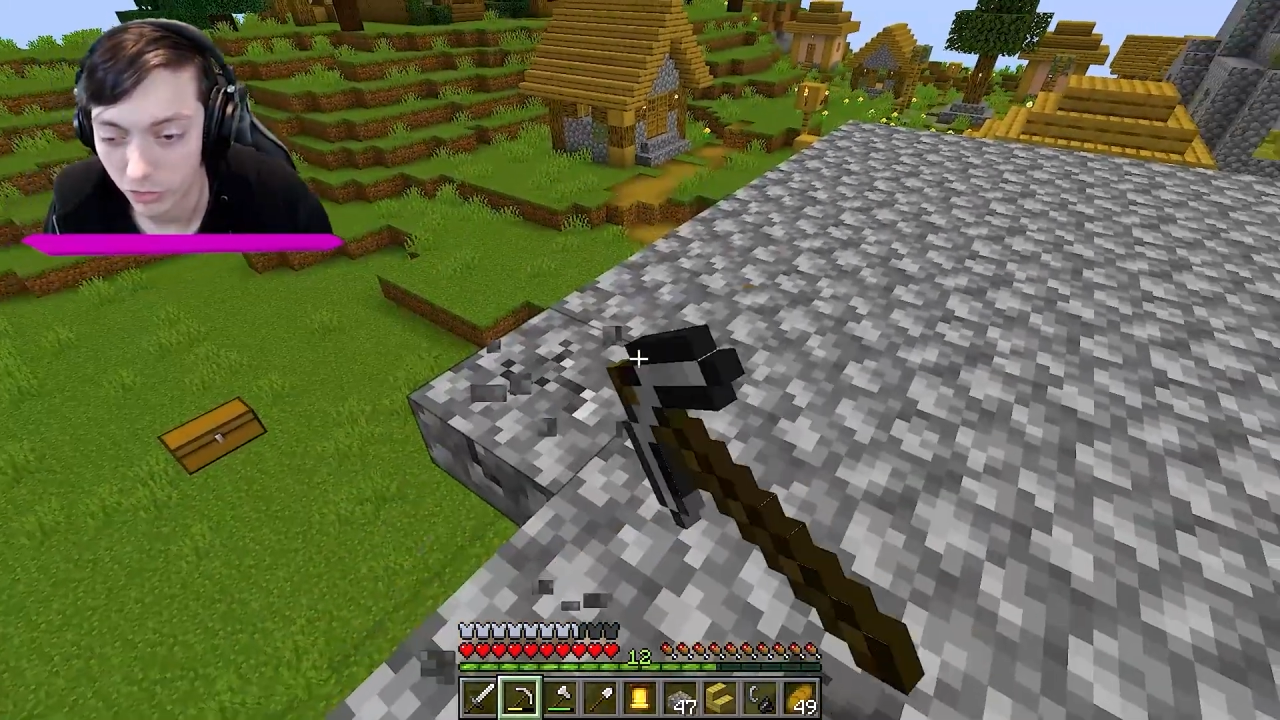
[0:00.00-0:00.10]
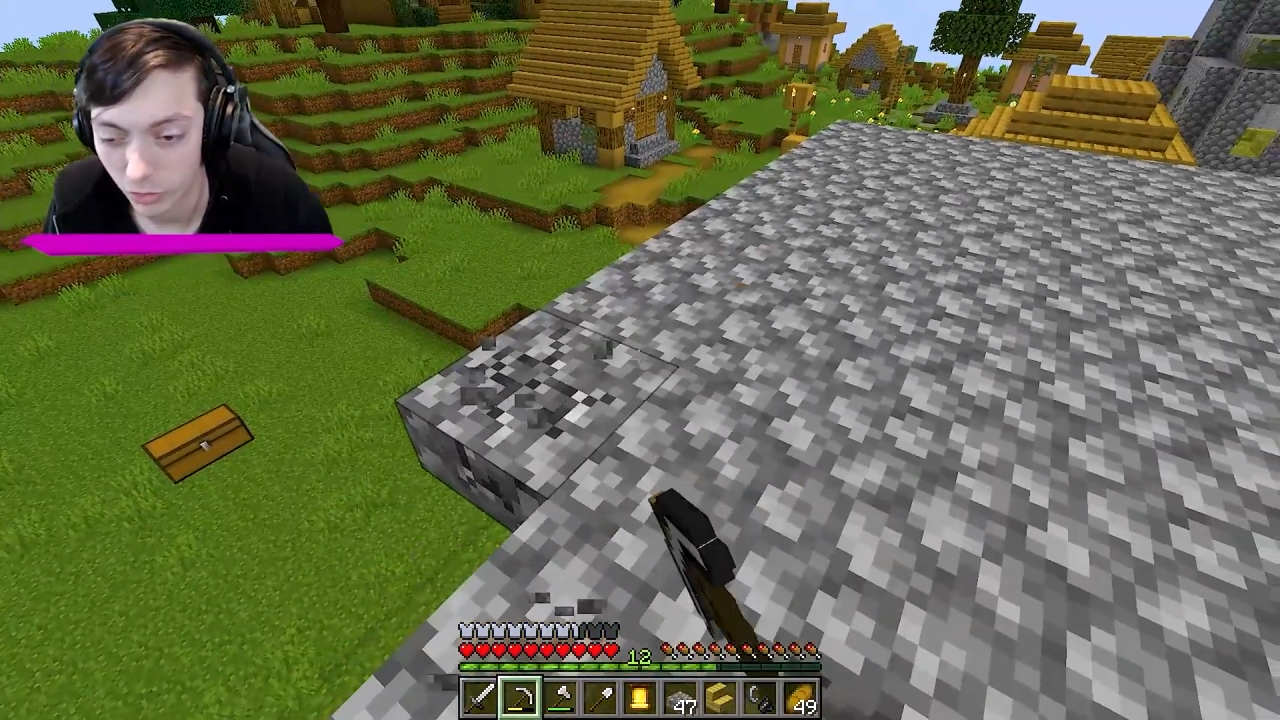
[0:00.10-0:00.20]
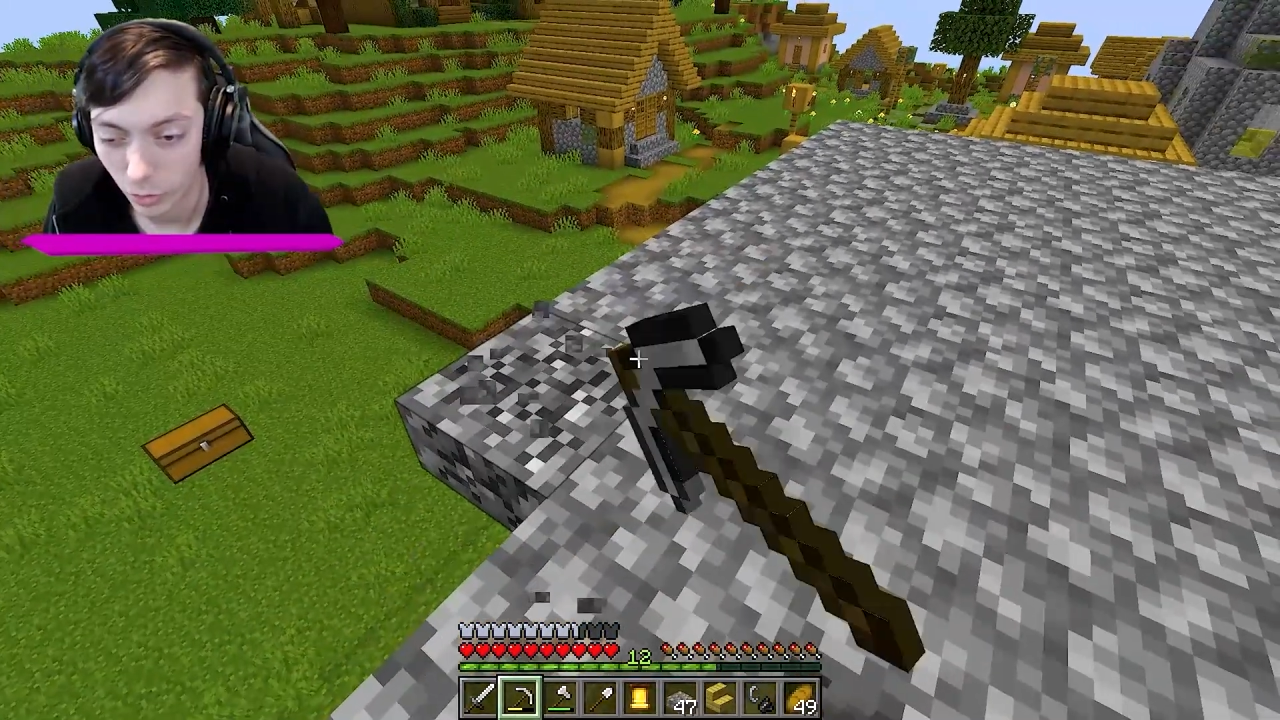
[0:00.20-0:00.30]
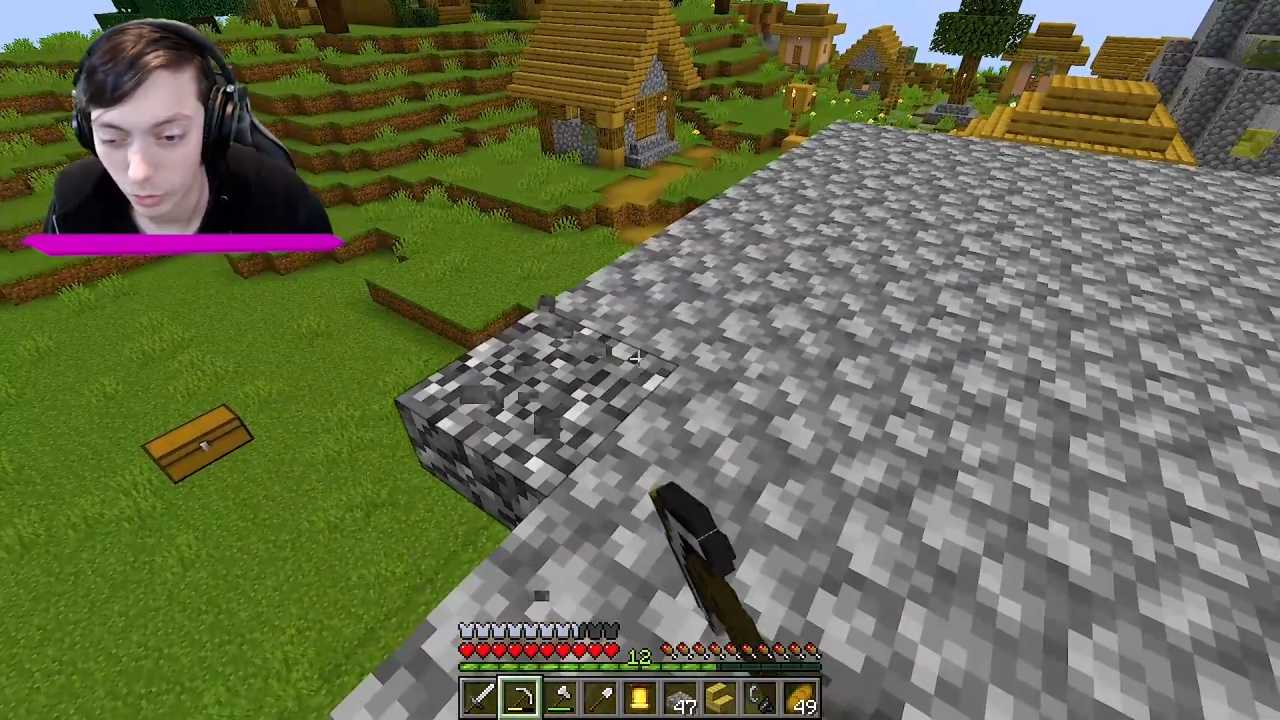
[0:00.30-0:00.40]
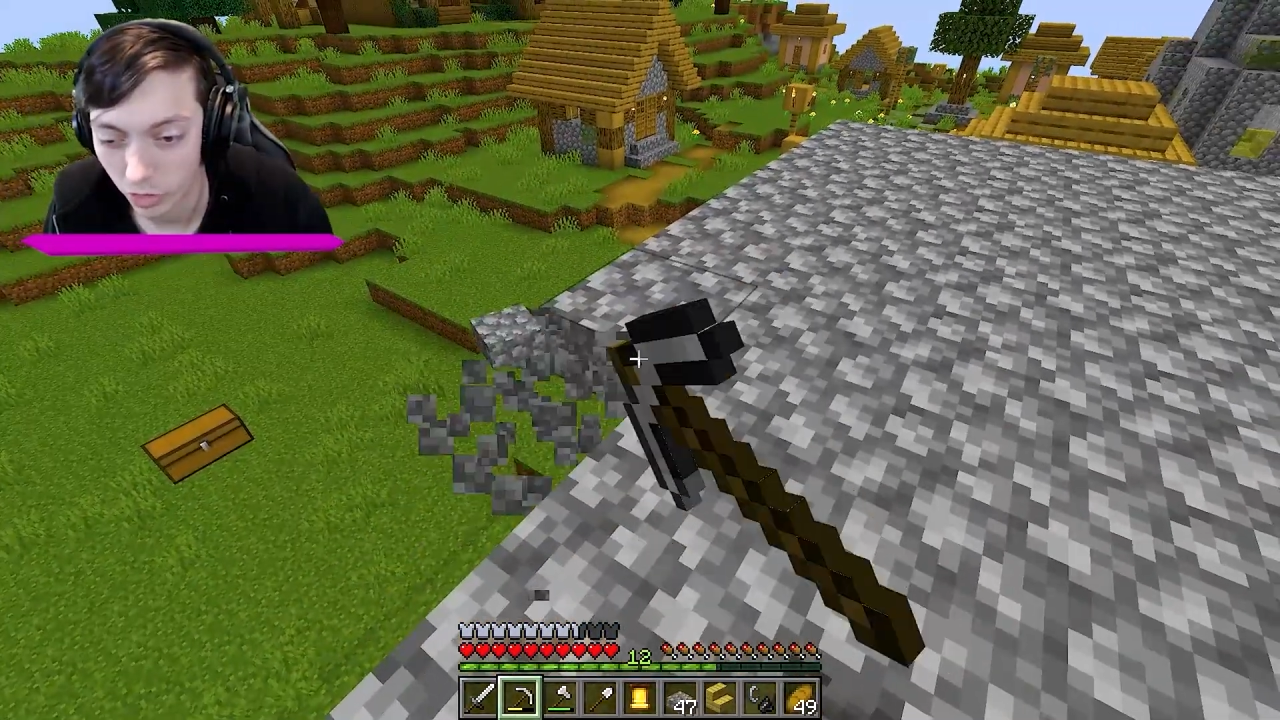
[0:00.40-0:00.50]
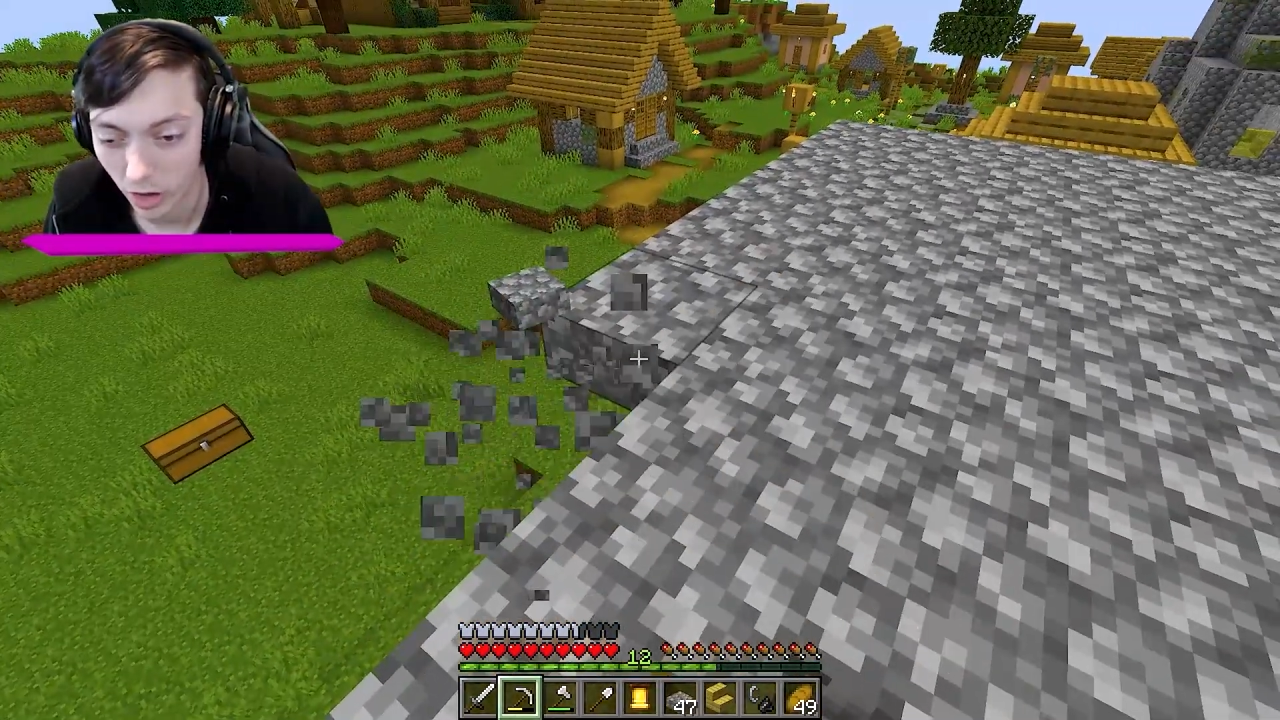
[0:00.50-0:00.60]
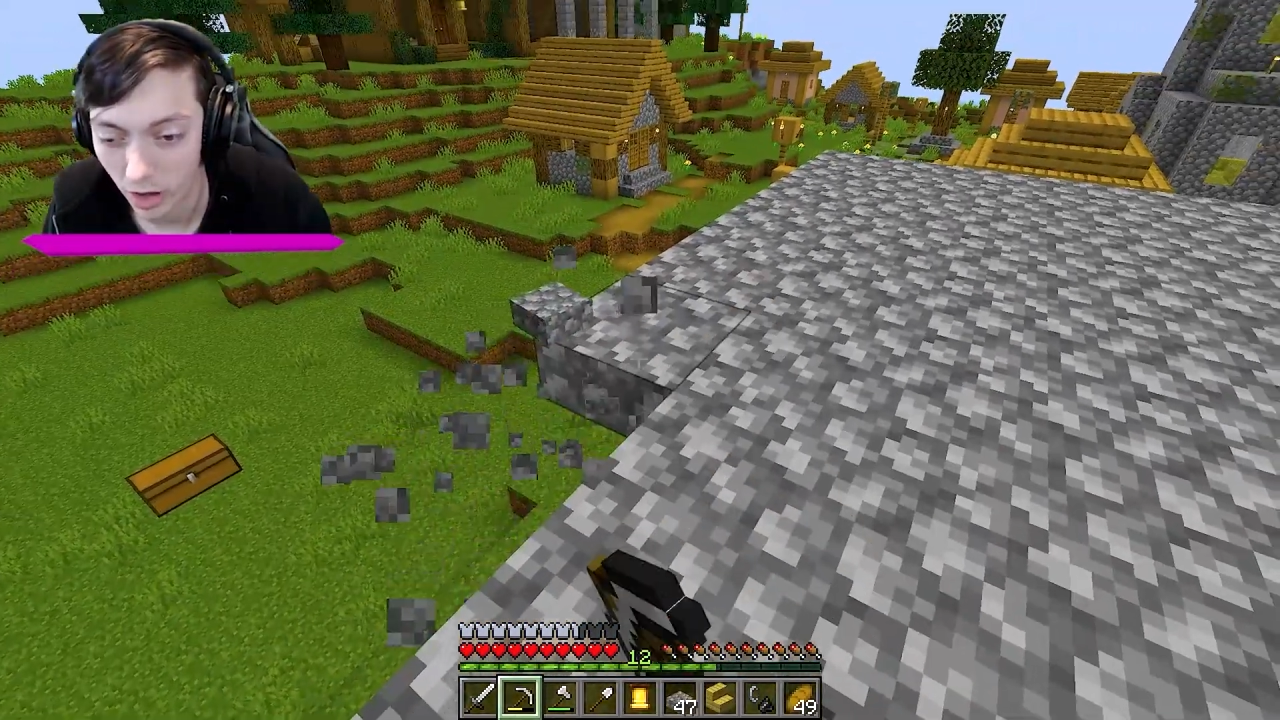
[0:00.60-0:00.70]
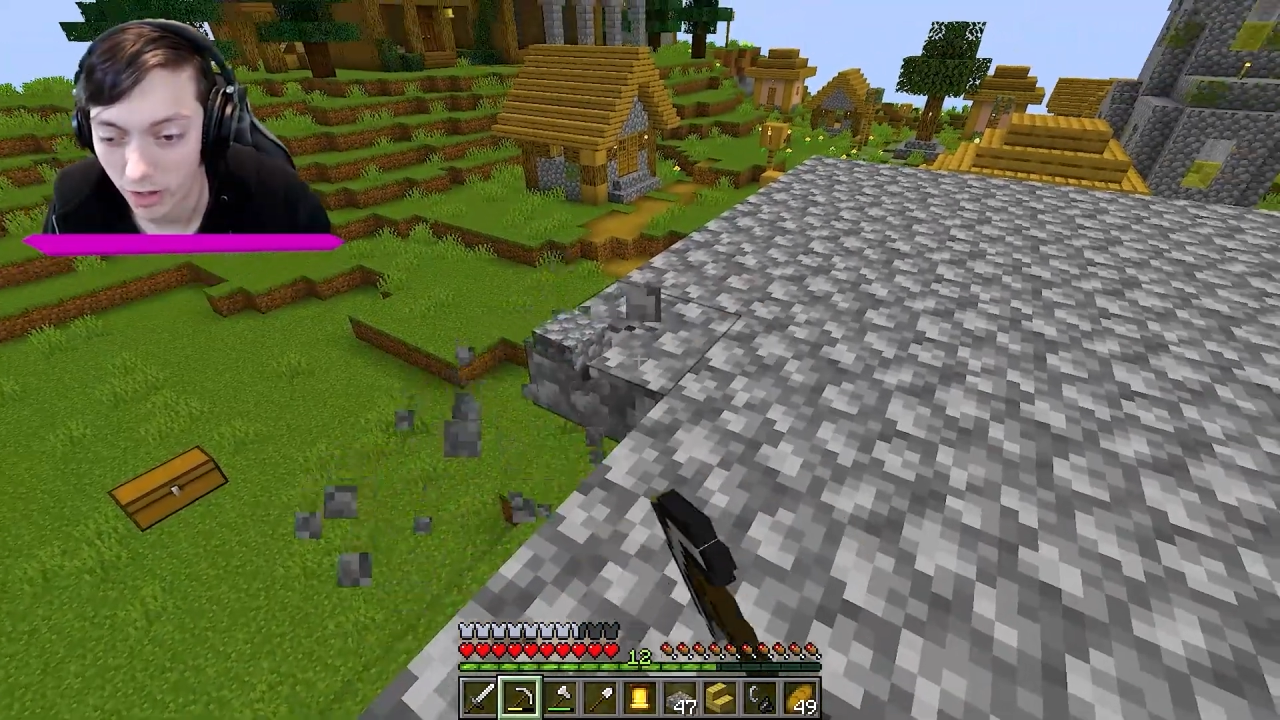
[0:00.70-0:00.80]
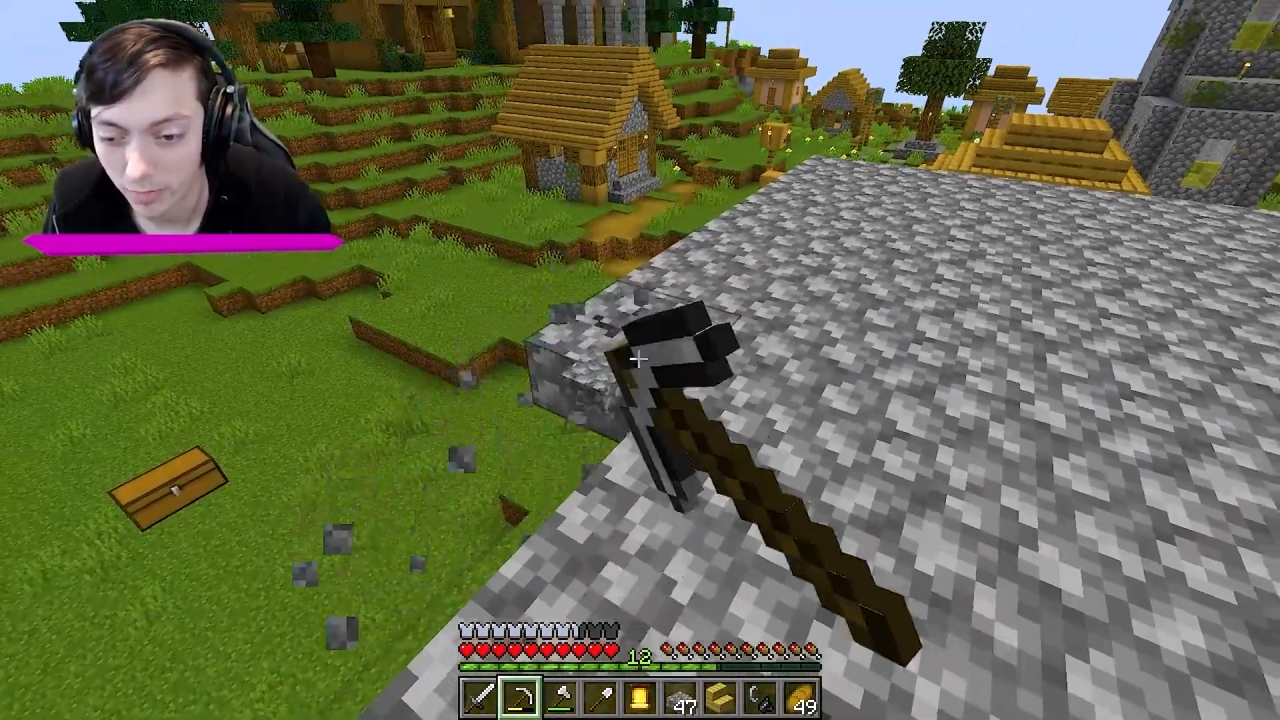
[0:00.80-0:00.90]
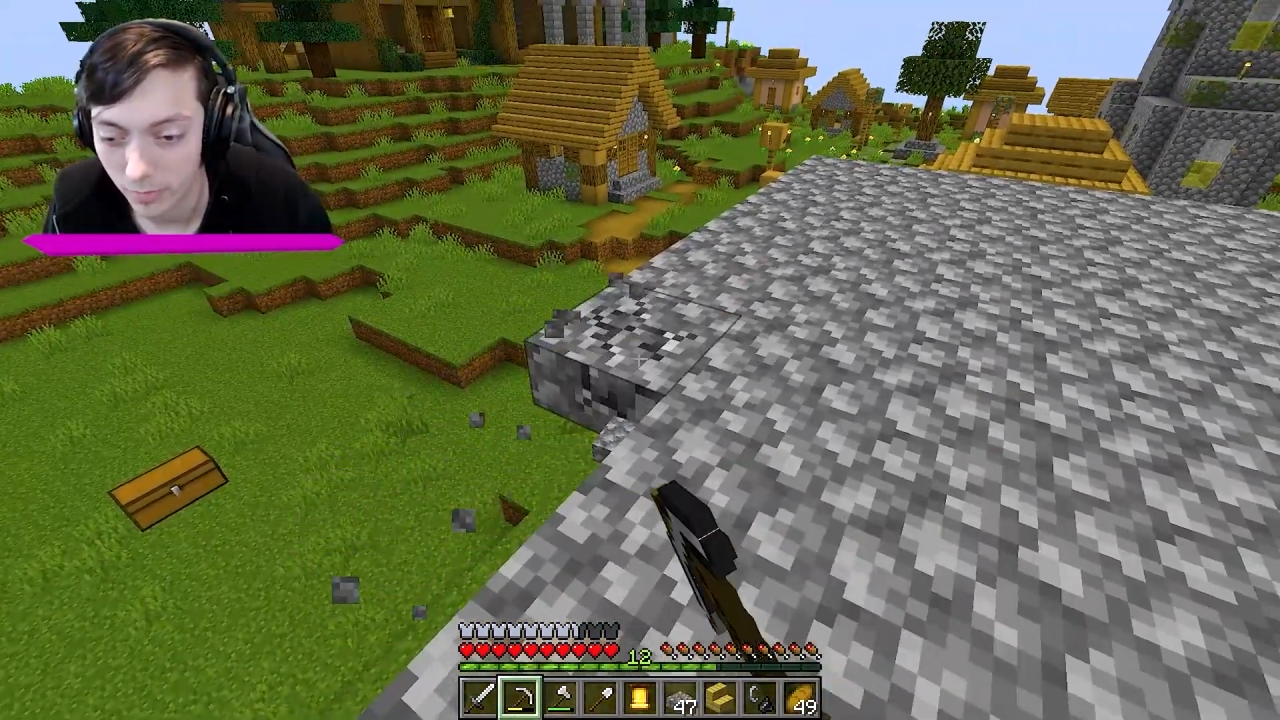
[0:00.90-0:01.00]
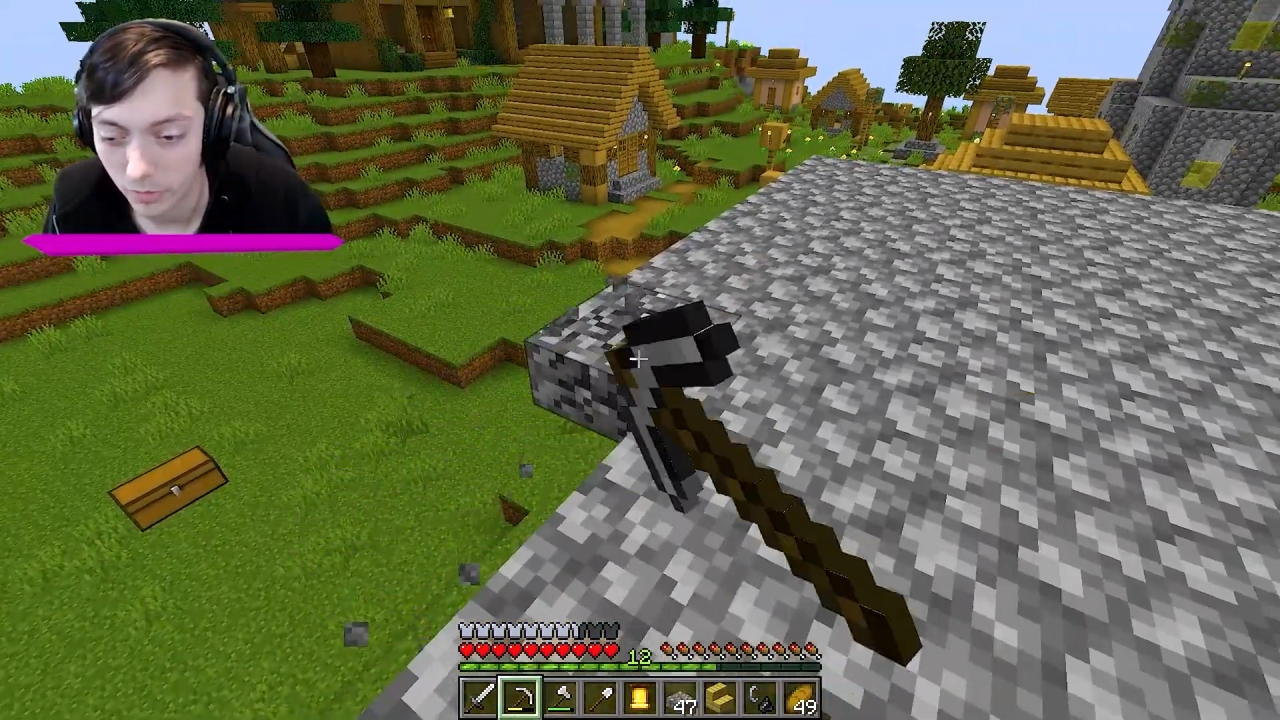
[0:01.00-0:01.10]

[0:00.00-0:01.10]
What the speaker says: or time